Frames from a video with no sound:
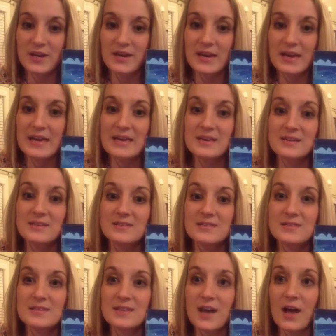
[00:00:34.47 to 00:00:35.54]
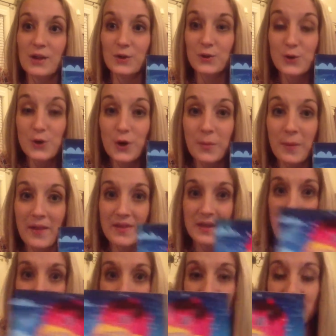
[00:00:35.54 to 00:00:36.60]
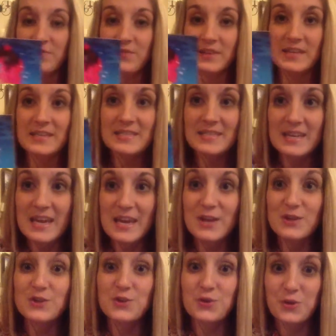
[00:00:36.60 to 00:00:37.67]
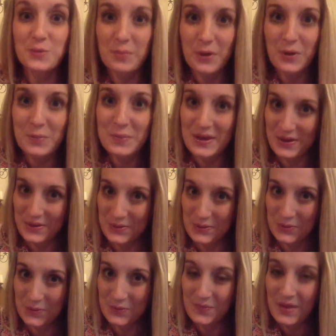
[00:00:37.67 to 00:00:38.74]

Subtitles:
is a little girl by the name of Felicity Juniper Pickle.